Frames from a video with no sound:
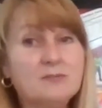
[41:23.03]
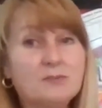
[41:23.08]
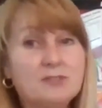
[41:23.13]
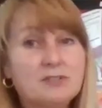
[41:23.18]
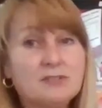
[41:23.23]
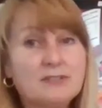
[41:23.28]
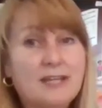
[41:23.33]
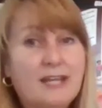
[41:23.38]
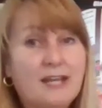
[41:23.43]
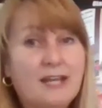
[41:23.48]
which
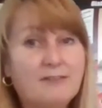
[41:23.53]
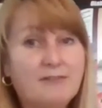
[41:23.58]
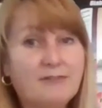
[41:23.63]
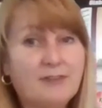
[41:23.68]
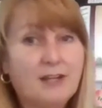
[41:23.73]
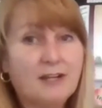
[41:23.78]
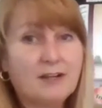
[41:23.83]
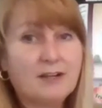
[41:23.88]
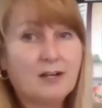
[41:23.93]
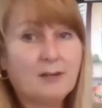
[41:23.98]
is half
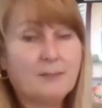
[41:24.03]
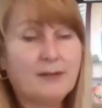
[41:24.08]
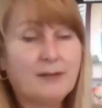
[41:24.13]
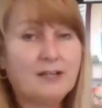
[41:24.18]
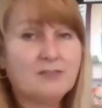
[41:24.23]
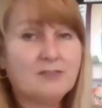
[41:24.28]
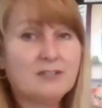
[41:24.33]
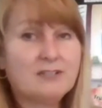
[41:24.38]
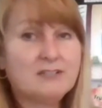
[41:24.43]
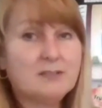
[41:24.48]

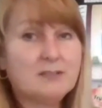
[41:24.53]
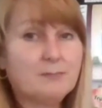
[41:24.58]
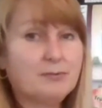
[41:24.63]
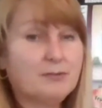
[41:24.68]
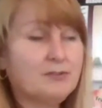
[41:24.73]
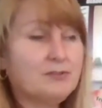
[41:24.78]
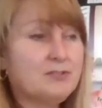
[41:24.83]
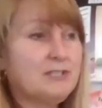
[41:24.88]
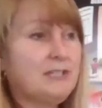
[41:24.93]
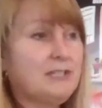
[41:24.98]
carbohydrates and
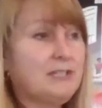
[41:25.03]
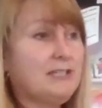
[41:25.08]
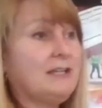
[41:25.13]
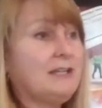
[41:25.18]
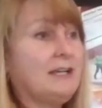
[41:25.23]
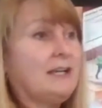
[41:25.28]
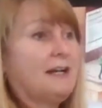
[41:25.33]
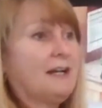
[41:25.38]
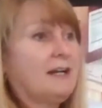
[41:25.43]
protein,